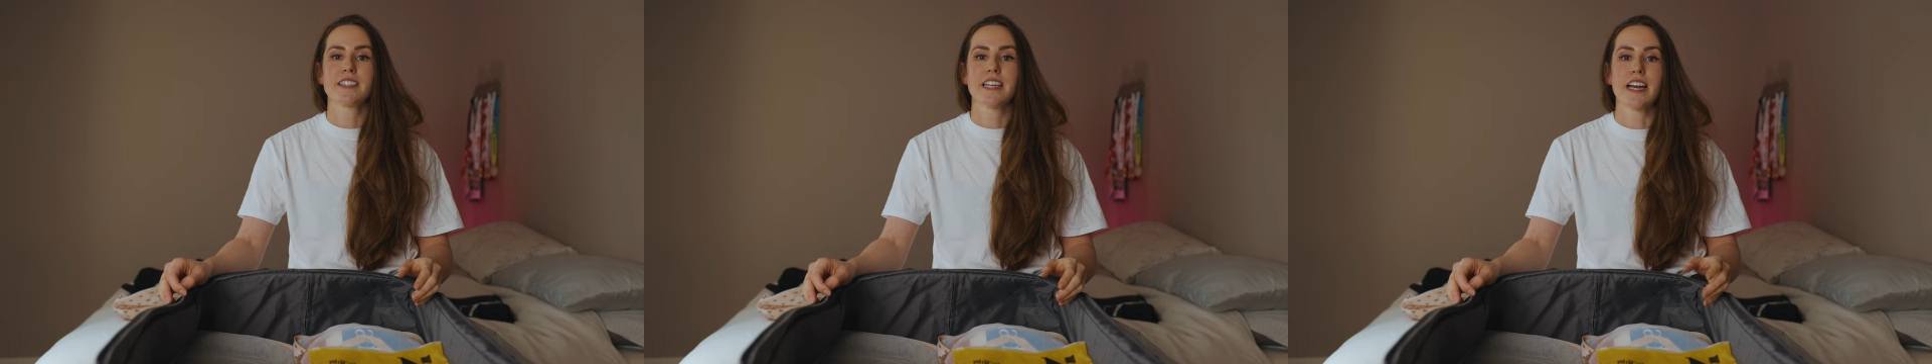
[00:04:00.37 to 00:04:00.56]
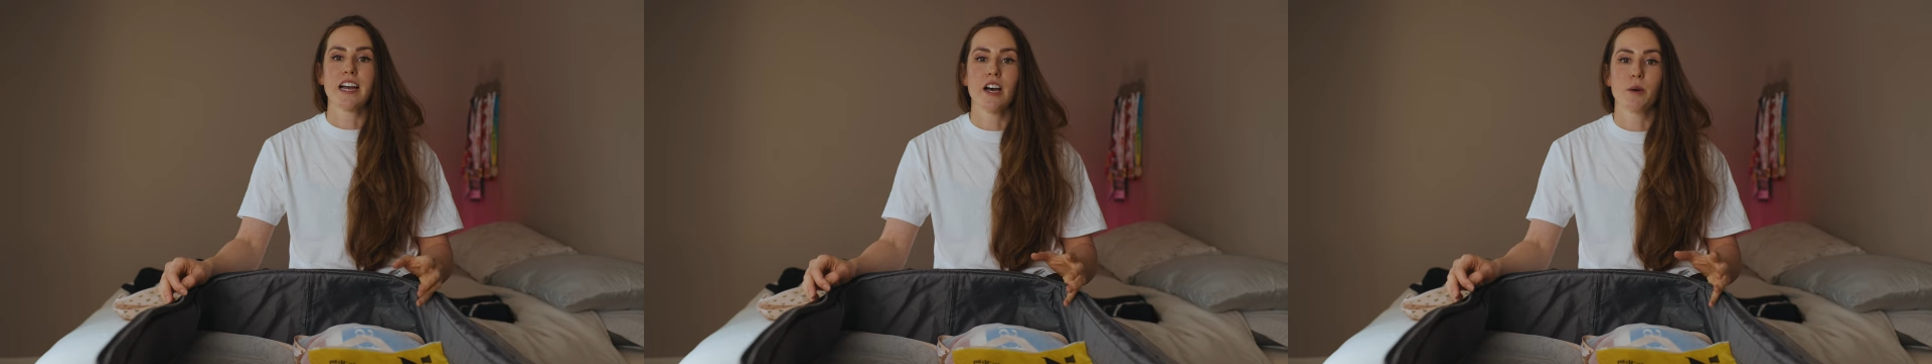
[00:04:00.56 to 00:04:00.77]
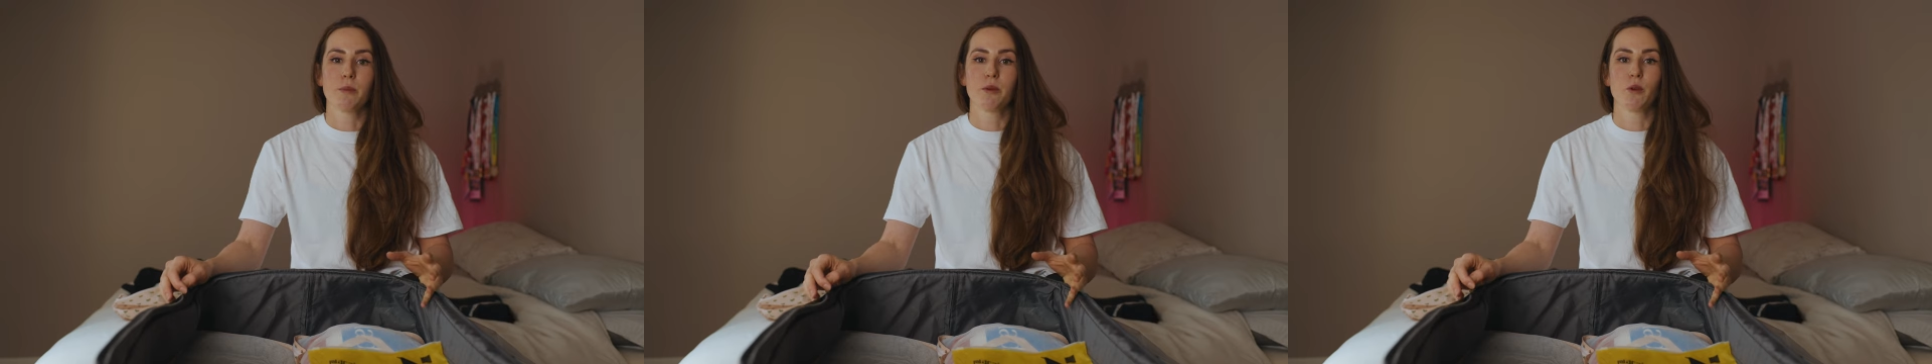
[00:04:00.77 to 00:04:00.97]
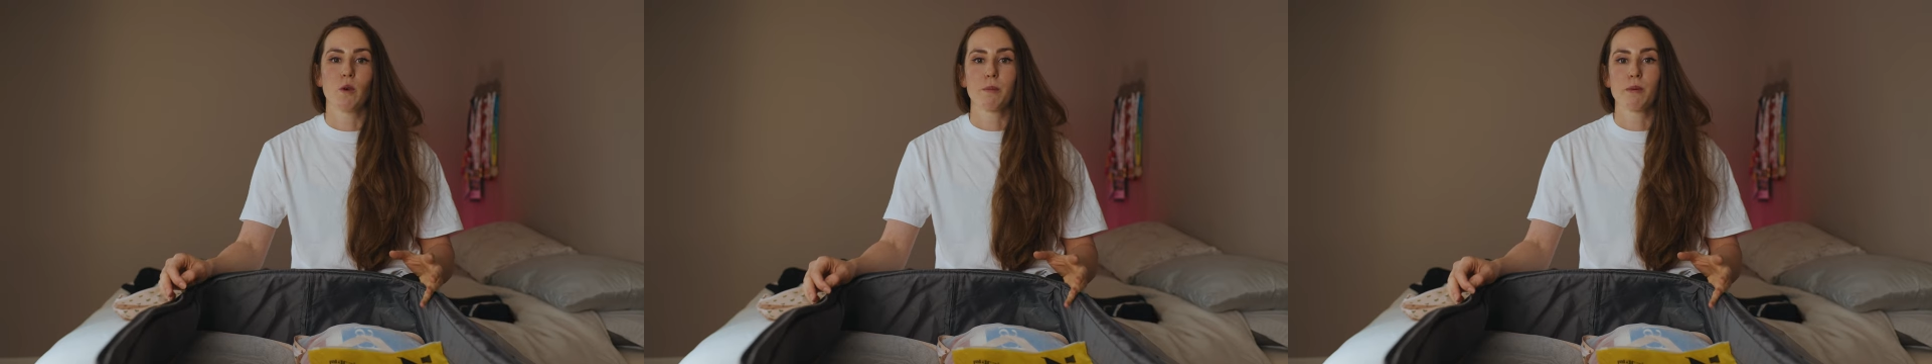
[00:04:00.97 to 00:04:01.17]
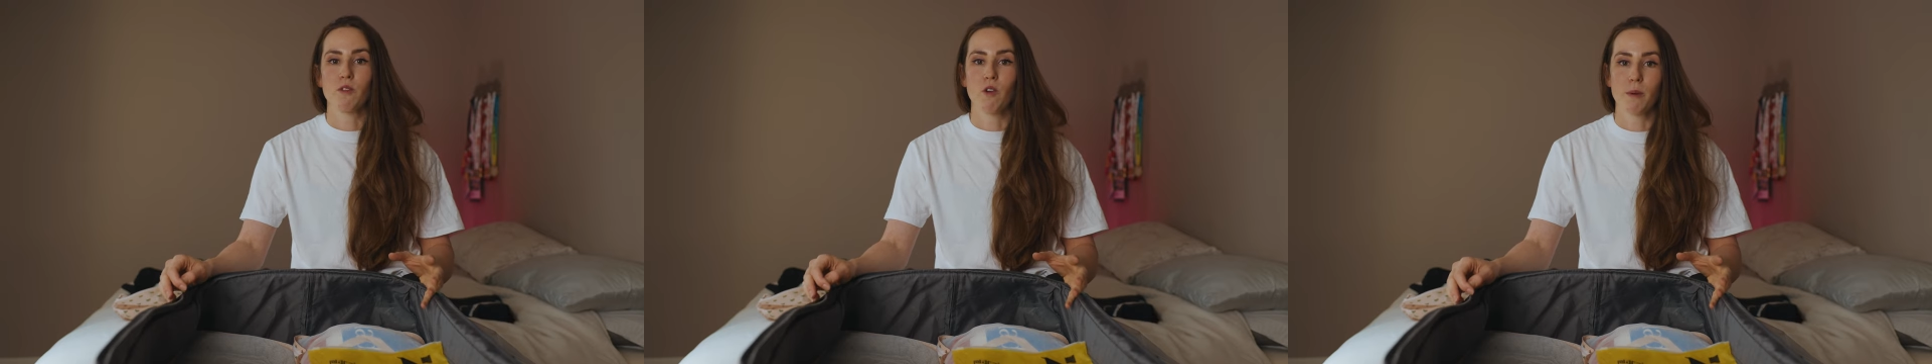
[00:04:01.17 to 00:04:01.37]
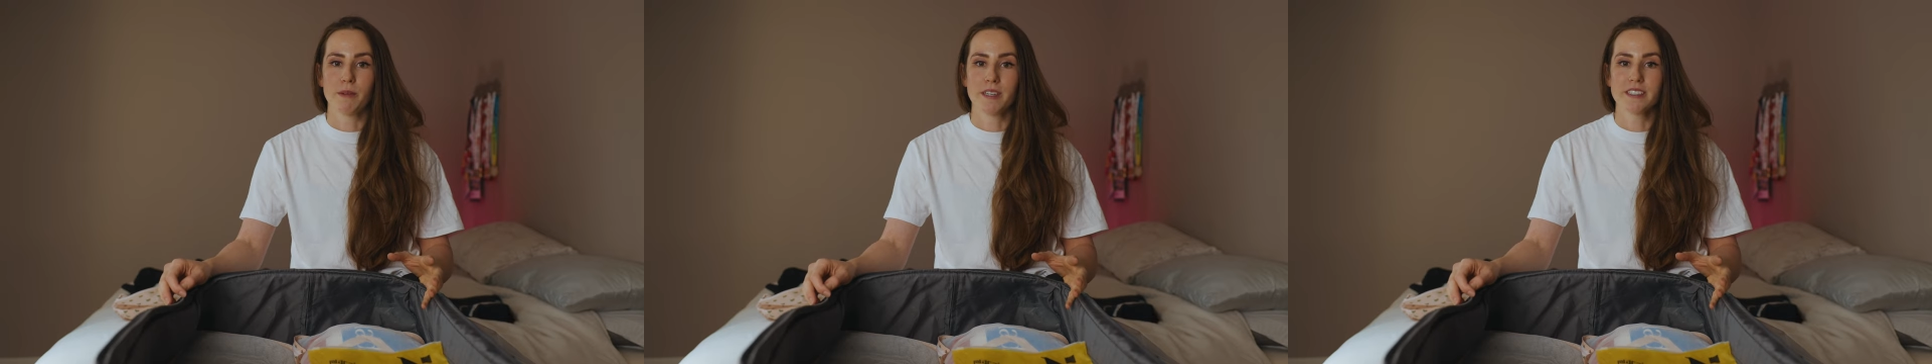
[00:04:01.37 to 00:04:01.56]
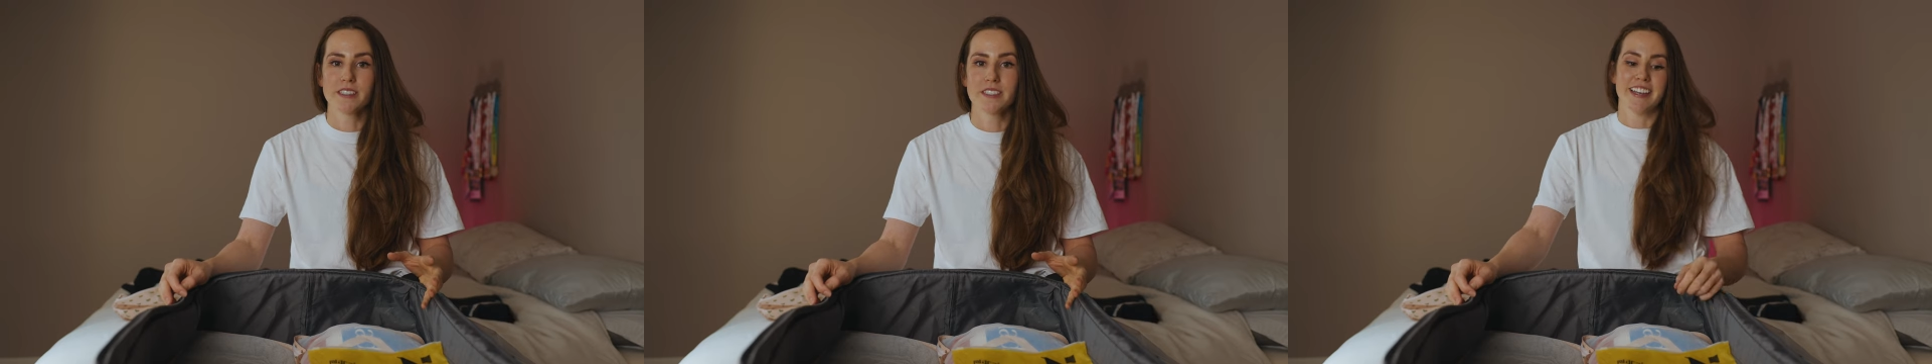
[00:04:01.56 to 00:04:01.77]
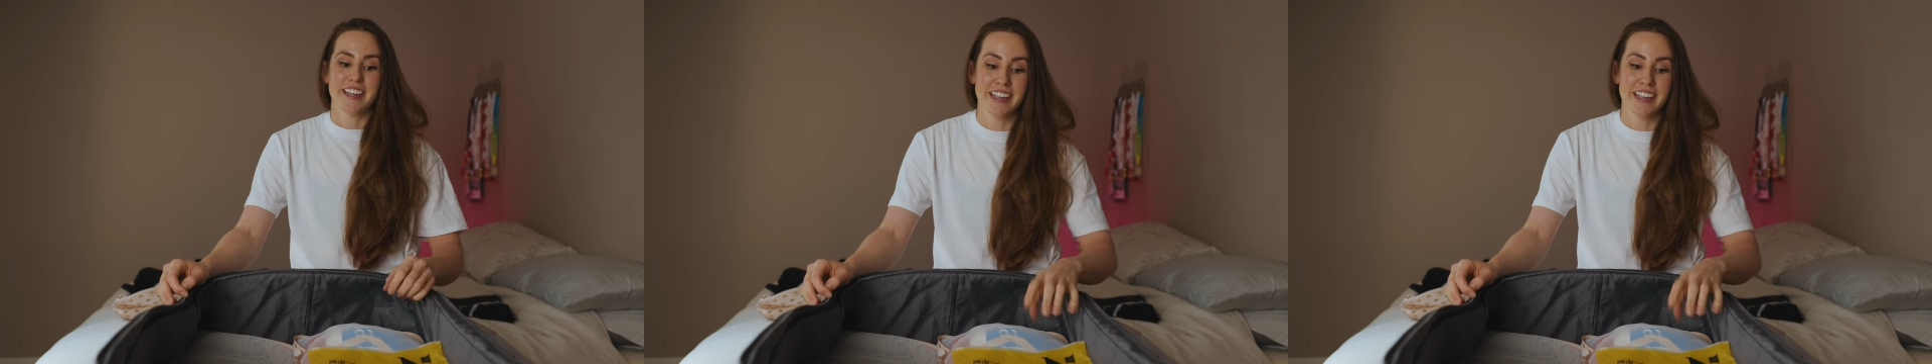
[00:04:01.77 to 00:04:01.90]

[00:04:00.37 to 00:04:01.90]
that help your performance,